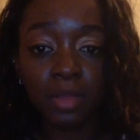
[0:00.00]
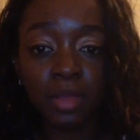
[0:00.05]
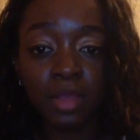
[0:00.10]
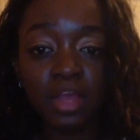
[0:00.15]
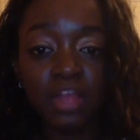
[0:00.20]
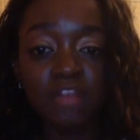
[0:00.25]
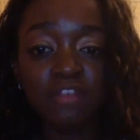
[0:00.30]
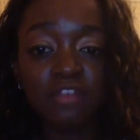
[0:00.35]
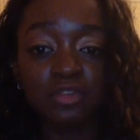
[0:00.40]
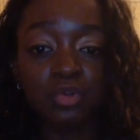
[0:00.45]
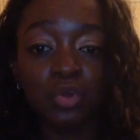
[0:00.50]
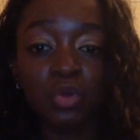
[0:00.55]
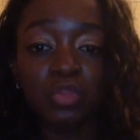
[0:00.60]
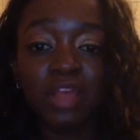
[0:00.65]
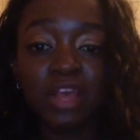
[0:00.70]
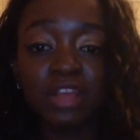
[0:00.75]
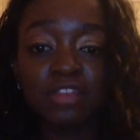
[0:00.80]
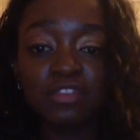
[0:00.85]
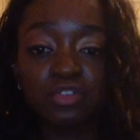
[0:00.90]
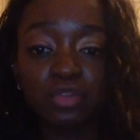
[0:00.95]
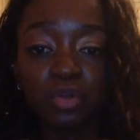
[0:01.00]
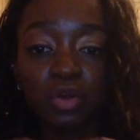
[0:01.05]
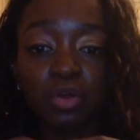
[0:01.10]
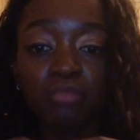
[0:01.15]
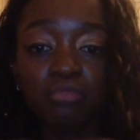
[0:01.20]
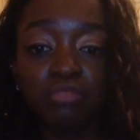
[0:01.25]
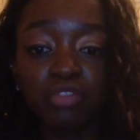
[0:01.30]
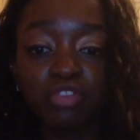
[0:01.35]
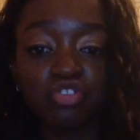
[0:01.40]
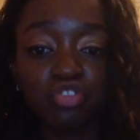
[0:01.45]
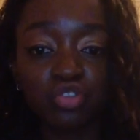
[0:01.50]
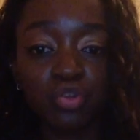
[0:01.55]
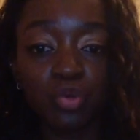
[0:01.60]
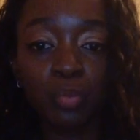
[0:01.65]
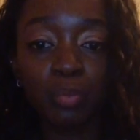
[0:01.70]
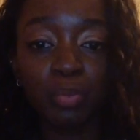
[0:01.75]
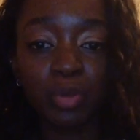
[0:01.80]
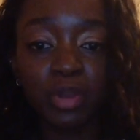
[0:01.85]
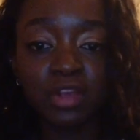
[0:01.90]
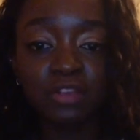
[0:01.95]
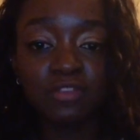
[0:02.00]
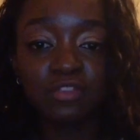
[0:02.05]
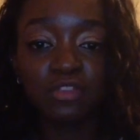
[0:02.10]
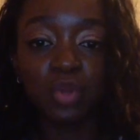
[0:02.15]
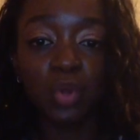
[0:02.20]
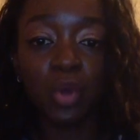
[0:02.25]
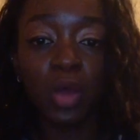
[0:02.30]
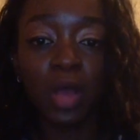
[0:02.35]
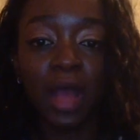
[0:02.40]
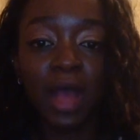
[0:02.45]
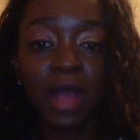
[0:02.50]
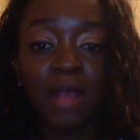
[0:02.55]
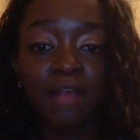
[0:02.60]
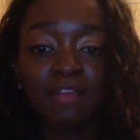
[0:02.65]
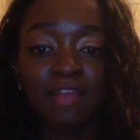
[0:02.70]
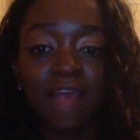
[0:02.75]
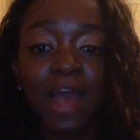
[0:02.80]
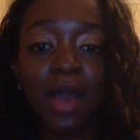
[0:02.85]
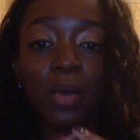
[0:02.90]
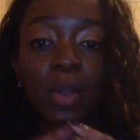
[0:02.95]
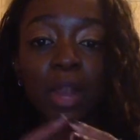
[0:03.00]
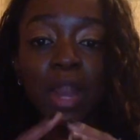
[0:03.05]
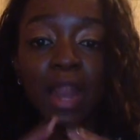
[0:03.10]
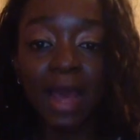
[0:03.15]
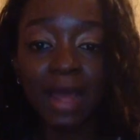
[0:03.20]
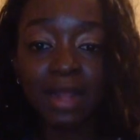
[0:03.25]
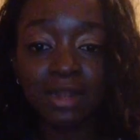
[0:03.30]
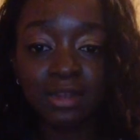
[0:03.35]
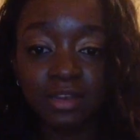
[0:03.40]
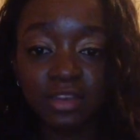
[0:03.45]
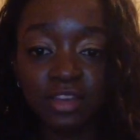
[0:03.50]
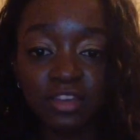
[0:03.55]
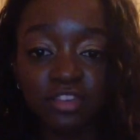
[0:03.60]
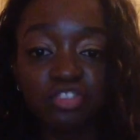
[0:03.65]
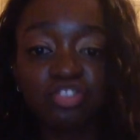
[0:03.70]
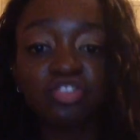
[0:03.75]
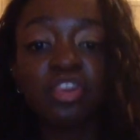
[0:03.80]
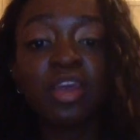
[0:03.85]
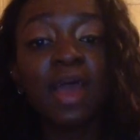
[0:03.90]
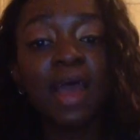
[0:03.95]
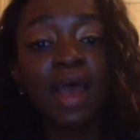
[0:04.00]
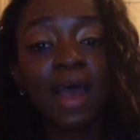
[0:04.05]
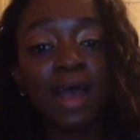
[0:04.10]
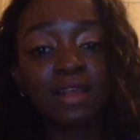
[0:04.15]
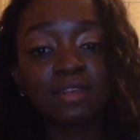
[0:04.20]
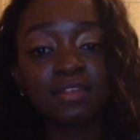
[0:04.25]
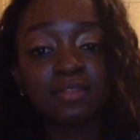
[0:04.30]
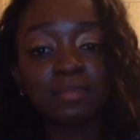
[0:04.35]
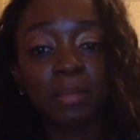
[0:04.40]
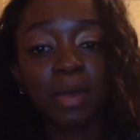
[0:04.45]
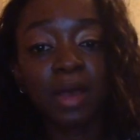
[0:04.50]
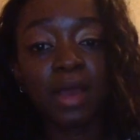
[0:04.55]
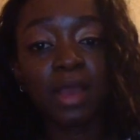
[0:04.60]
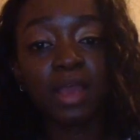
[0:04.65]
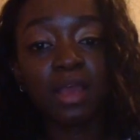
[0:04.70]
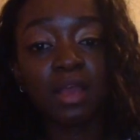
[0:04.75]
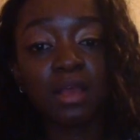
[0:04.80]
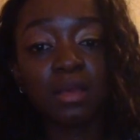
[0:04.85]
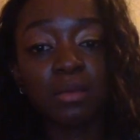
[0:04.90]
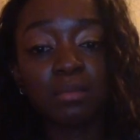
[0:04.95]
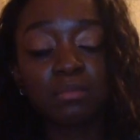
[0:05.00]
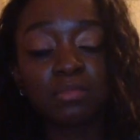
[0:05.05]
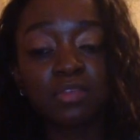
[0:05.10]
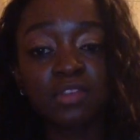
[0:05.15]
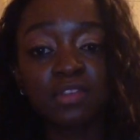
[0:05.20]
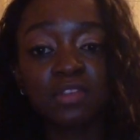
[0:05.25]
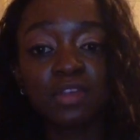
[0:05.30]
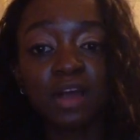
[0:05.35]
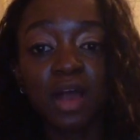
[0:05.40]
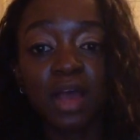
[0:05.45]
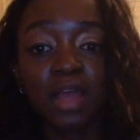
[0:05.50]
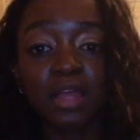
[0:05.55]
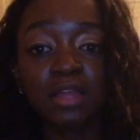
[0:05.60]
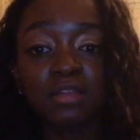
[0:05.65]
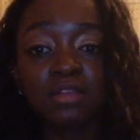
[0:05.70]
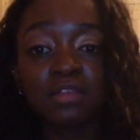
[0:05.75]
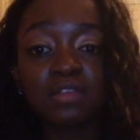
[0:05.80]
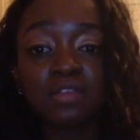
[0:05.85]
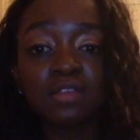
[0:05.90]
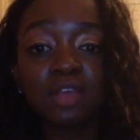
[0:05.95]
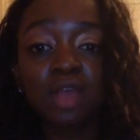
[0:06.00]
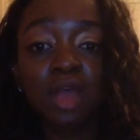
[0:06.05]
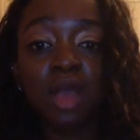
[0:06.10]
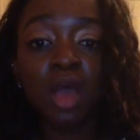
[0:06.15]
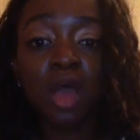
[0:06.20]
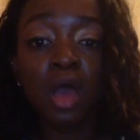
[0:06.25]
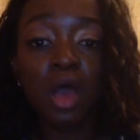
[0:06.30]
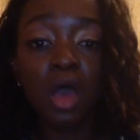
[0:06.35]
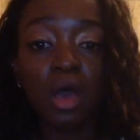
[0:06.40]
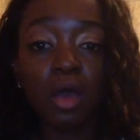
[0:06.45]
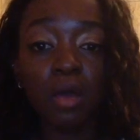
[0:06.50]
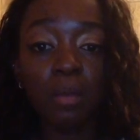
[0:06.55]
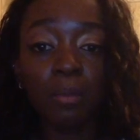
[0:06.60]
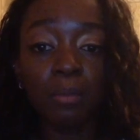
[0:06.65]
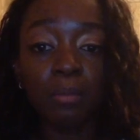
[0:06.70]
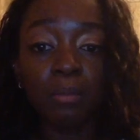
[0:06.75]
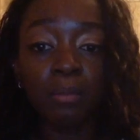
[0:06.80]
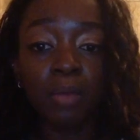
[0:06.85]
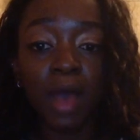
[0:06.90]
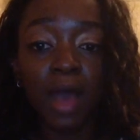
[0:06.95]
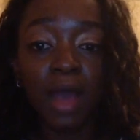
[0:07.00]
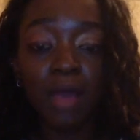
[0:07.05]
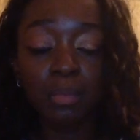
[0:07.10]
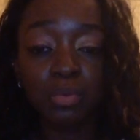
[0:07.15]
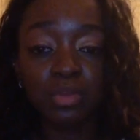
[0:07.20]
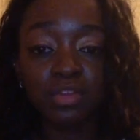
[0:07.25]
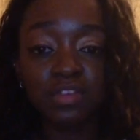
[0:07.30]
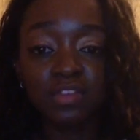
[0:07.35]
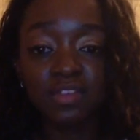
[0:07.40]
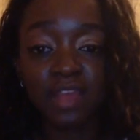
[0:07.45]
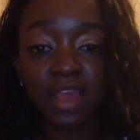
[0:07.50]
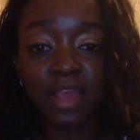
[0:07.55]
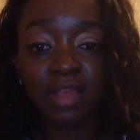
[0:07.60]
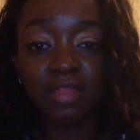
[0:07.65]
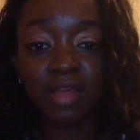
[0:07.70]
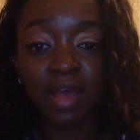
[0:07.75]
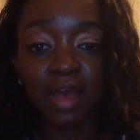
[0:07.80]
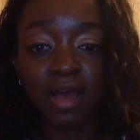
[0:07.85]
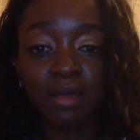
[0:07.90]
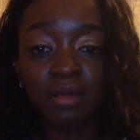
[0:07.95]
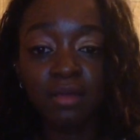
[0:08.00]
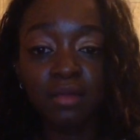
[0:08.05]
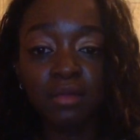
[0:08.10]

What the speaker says: it's not that it's not original, but it's not as outlandish as my designs. I would say that